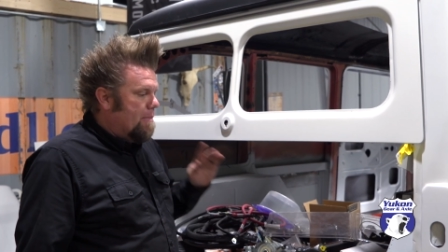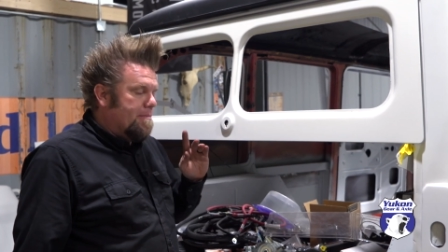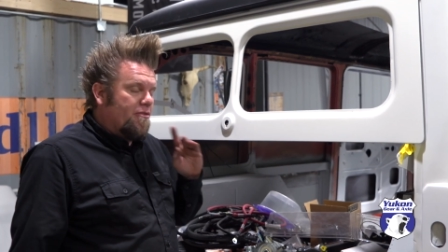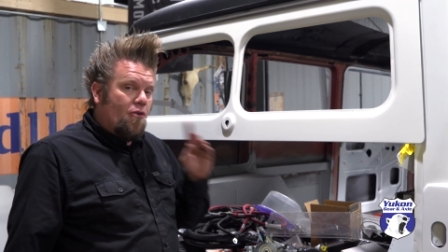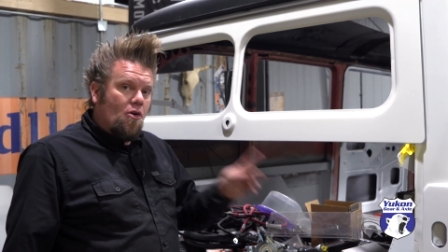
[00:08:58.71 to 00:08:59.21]

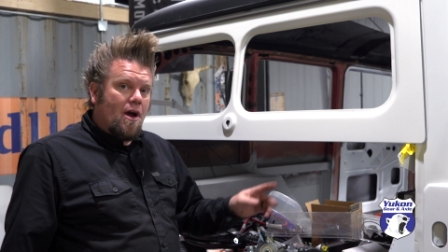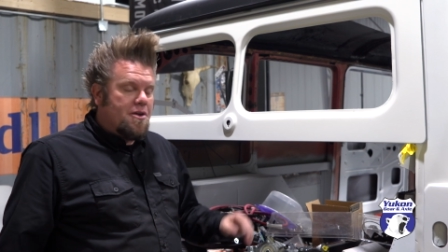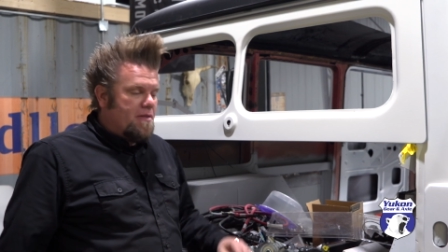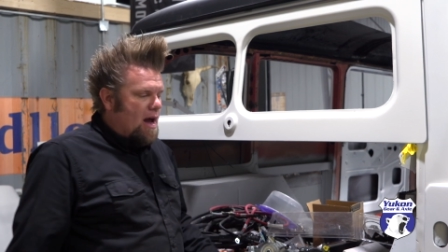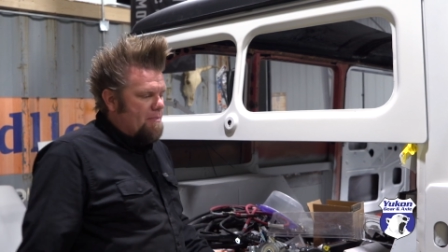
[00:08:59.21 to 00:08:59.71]
But before I
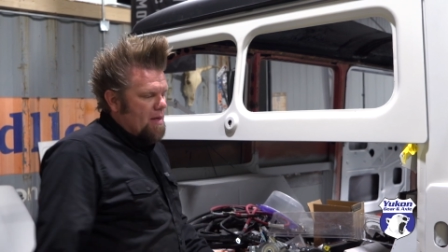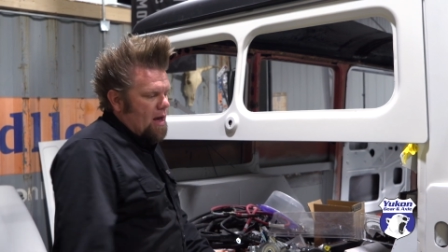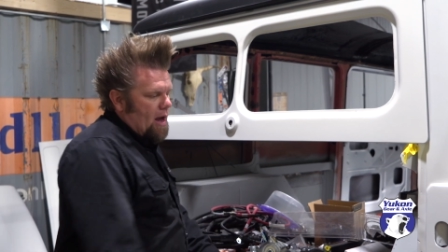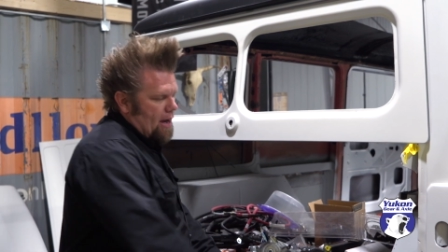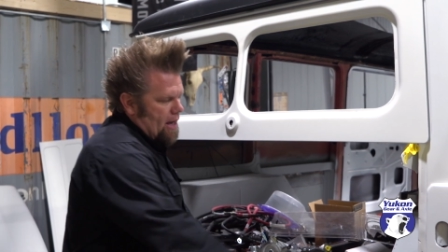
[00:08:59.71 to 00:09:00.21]
do that,
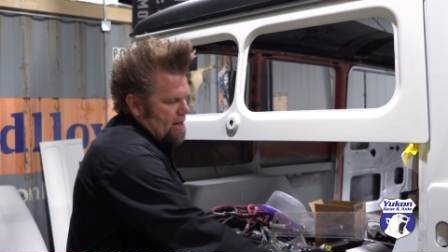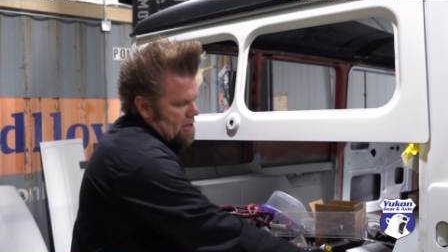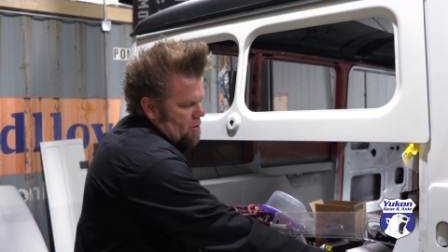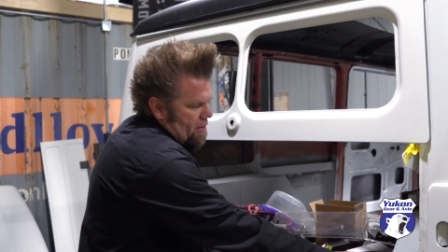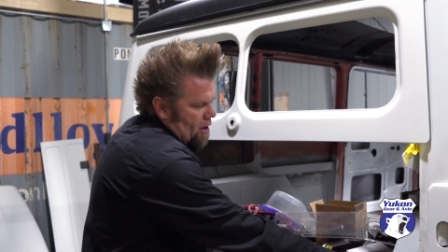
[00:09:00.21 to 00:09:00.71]
I got to
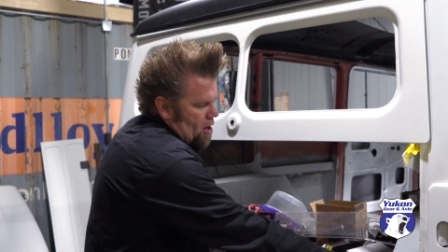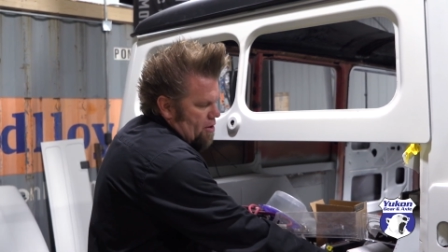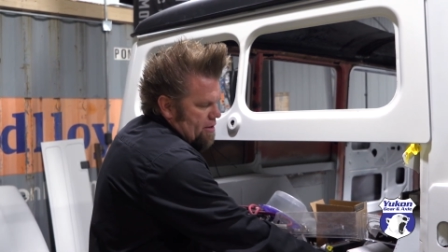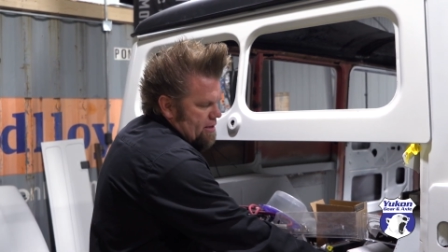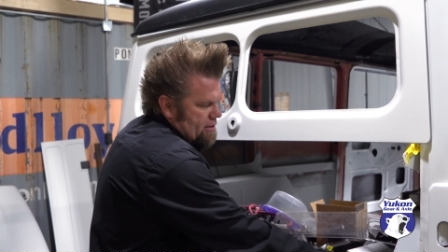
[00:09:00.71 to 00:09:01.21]
deal with
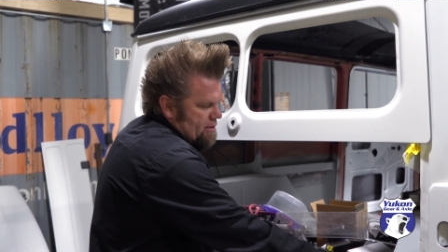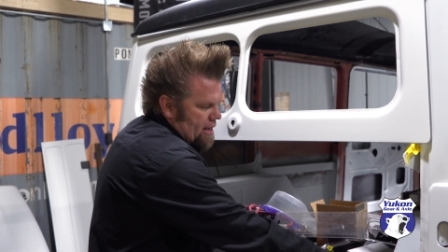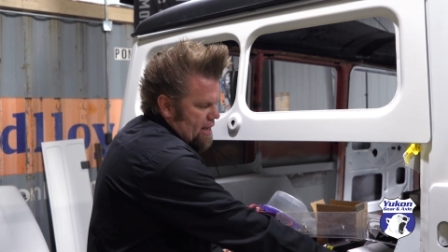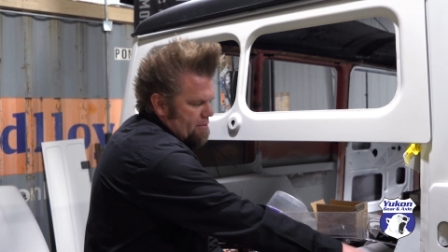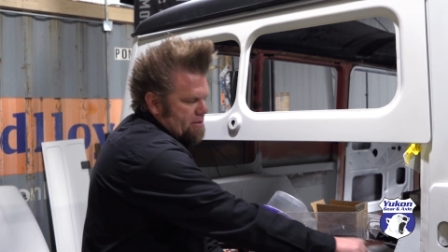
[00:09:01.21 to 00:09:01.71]
all these
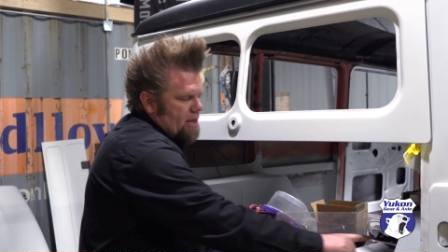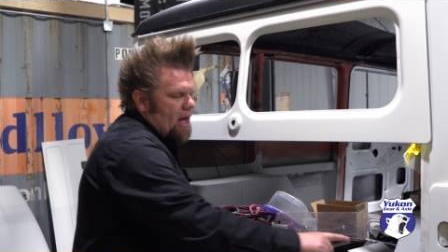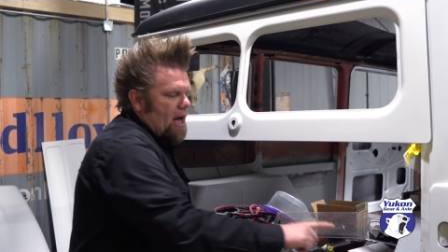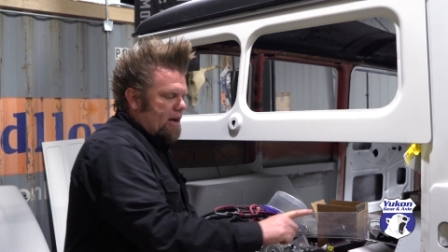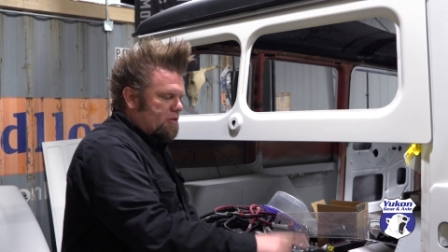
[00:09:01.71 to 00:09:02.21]
seams
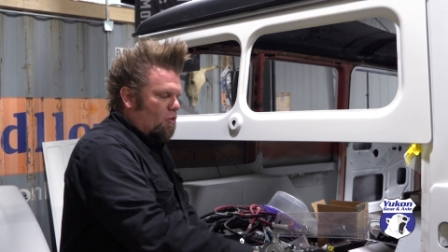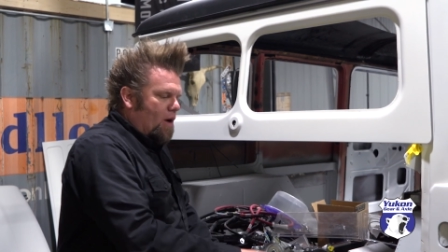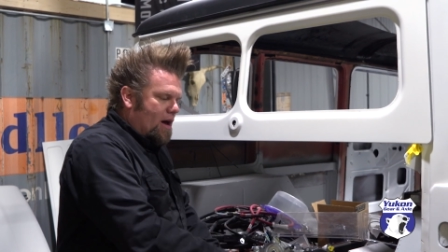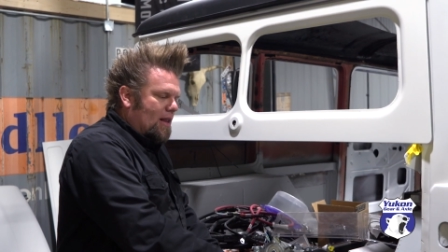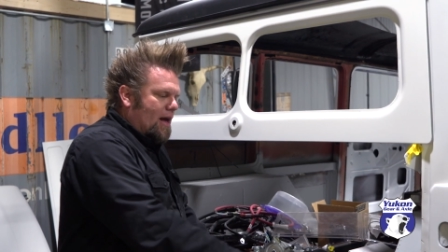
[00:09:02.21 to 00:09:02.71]
as
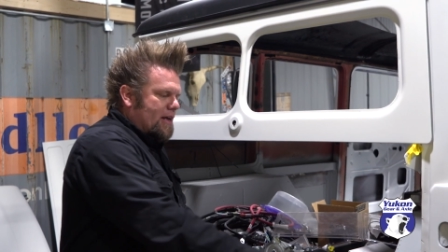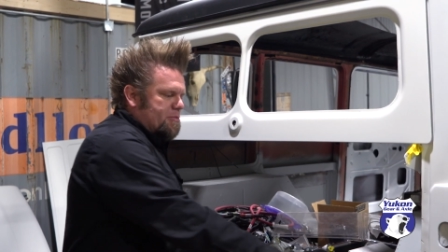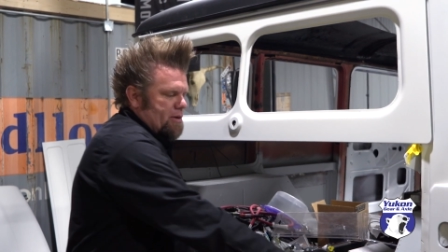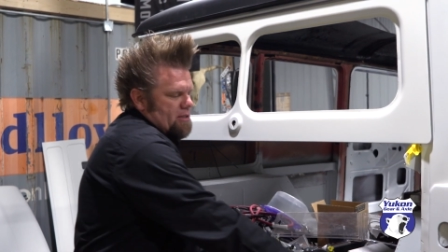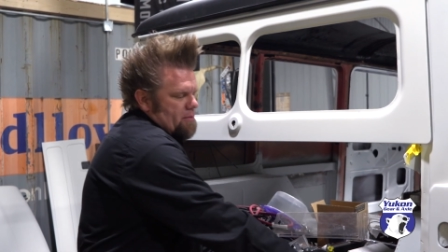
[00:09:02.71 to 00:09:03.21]
well as
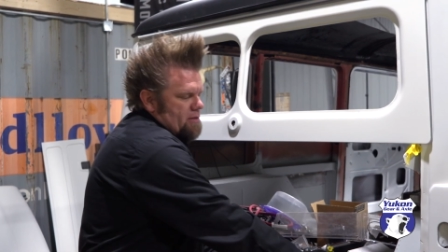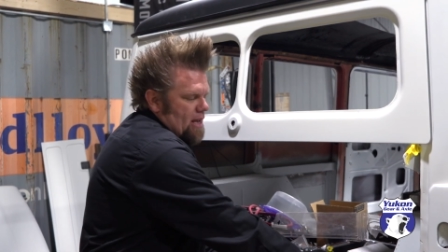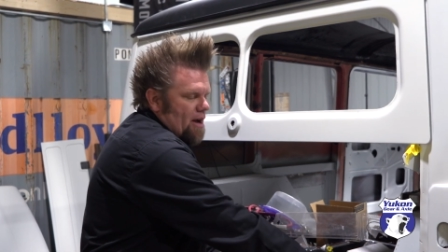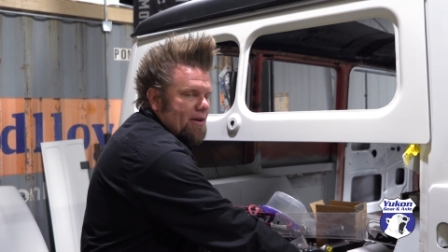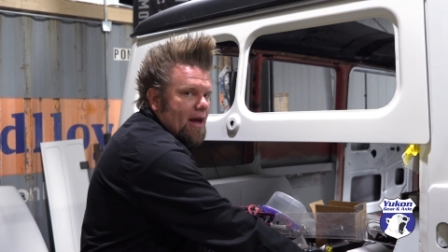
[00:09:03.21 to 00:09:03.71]
put some
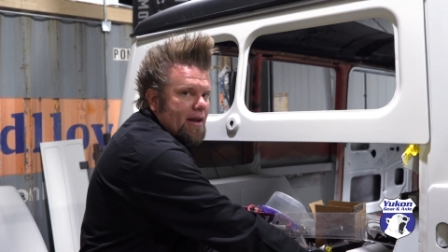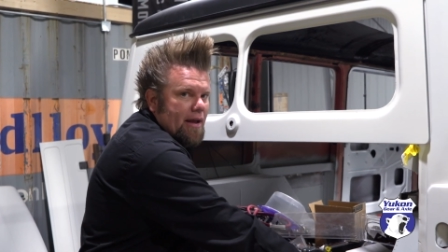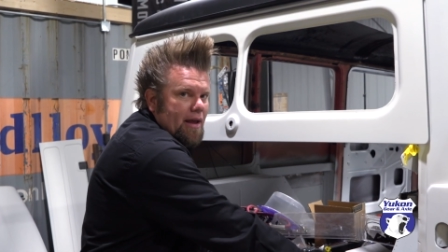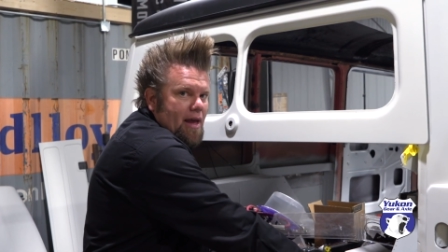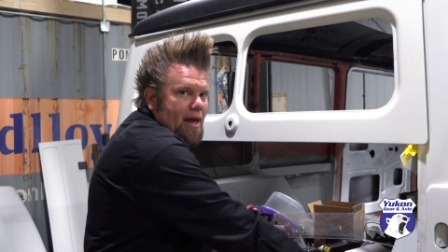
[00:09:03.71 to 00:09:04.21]
sound
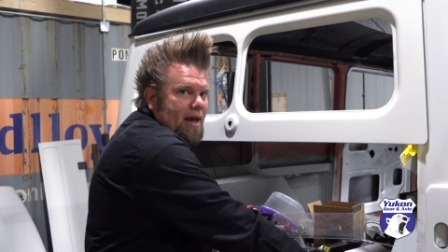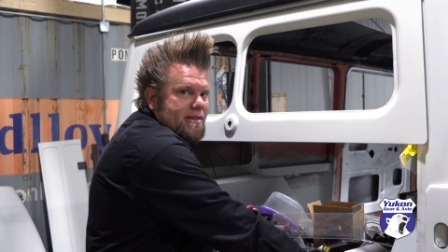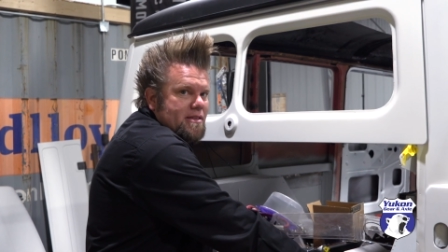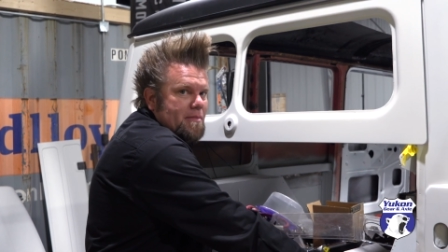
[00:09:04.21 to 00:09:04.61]
deadening and